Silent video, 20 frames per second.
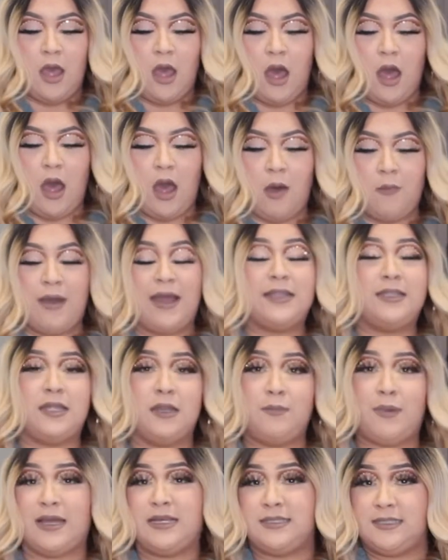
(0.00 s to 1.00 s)
I
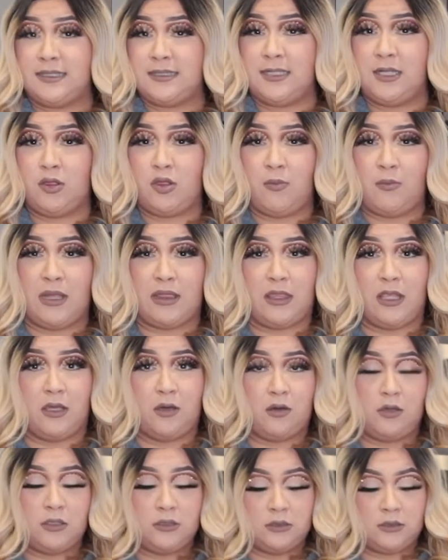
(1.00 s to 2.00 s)
did buy 16
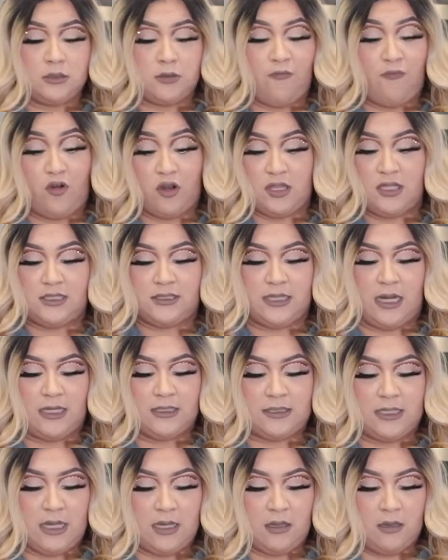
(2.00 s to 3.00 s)
tomatillos for this
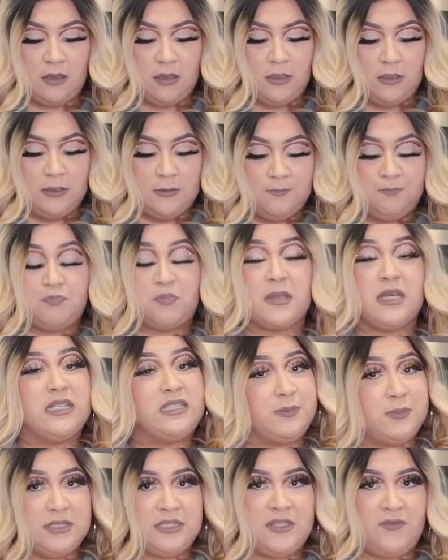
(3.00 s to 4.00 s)
salsa
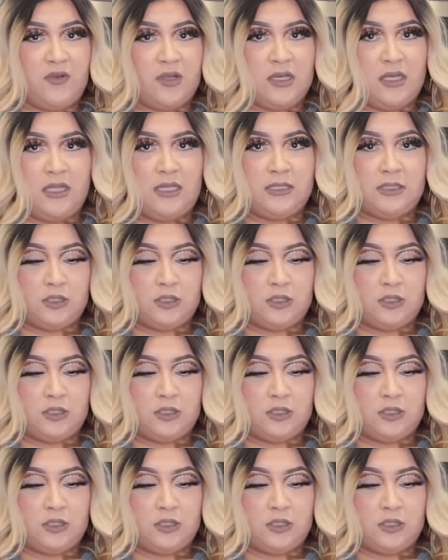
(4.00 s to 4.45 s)
specifically.